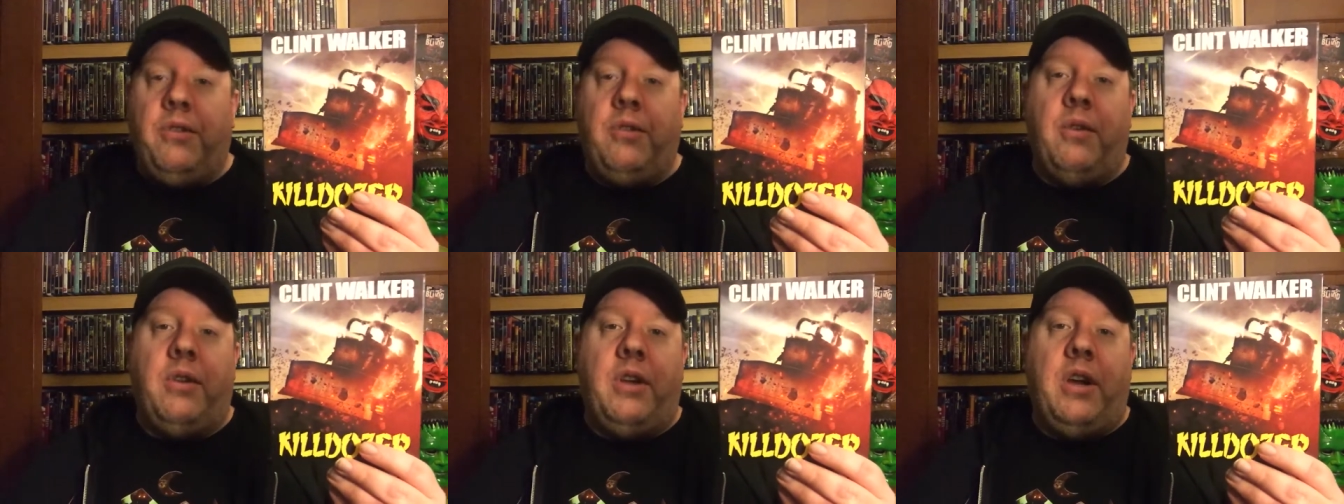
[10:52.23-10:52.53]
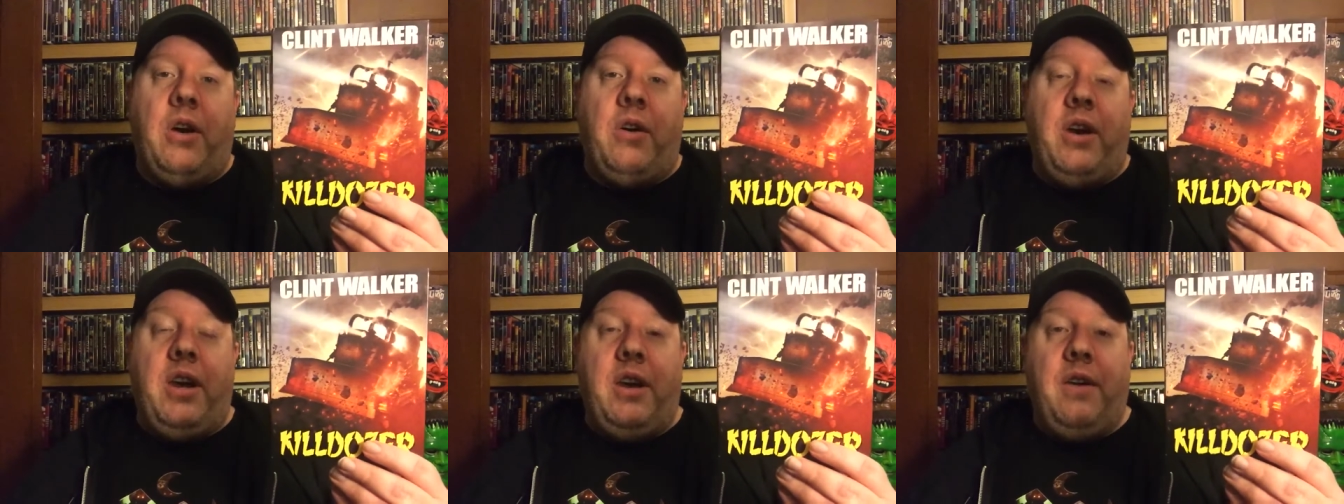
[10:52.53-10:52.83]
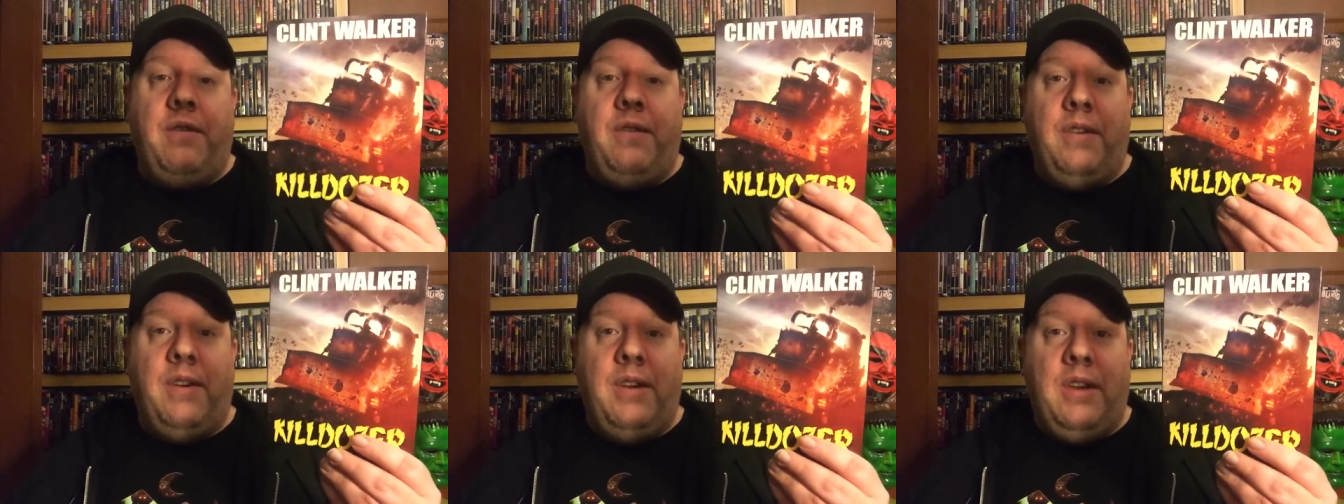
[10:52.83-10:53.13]
so now I
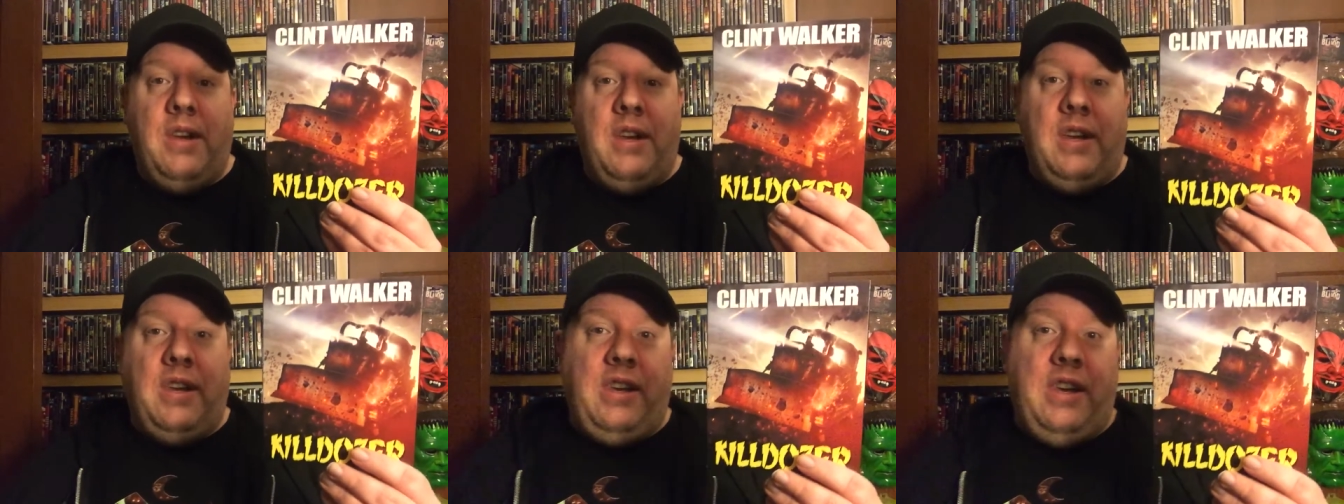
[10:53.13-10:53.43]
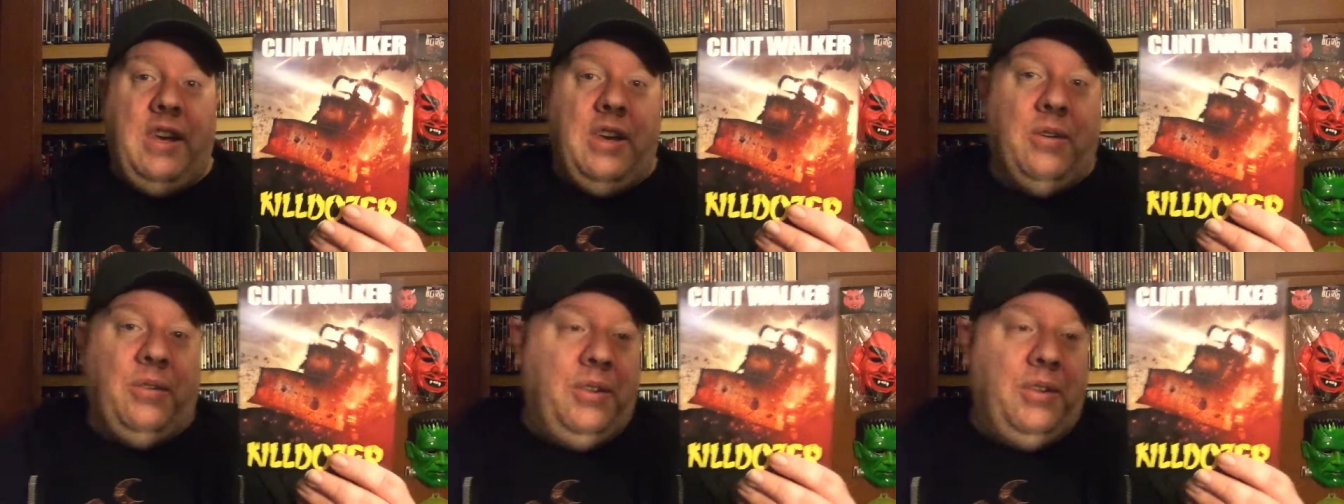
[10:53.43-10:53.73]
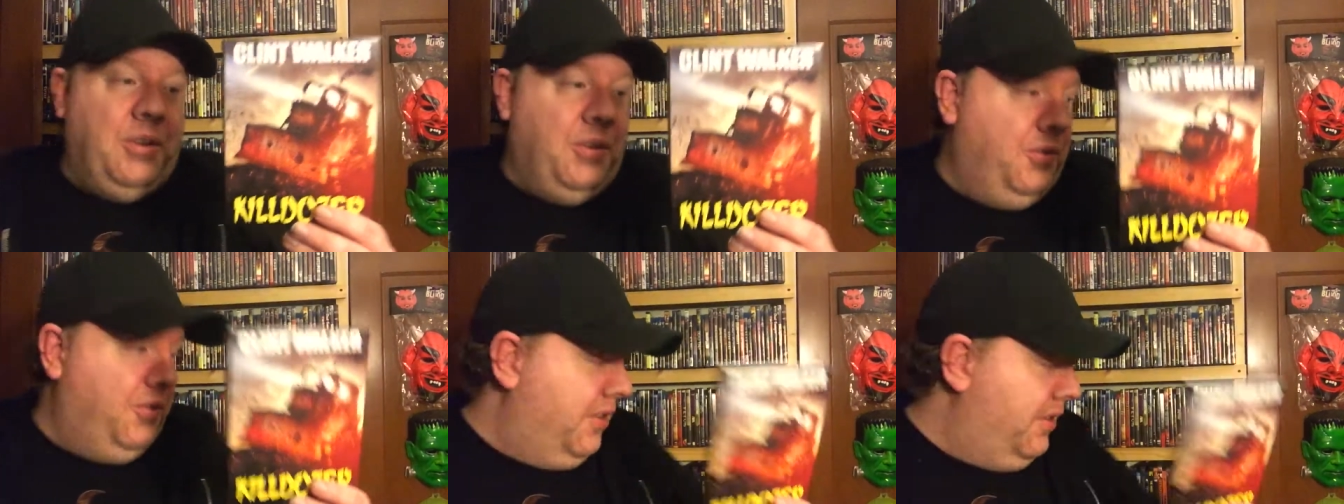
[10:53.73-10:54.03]
have
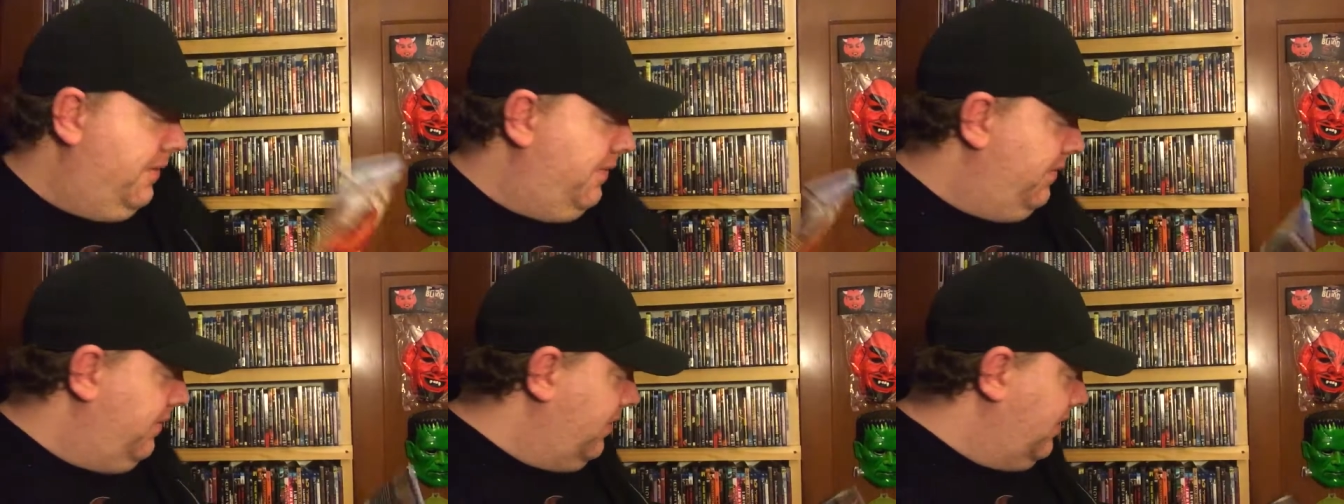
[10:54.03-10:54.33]
Killdozer.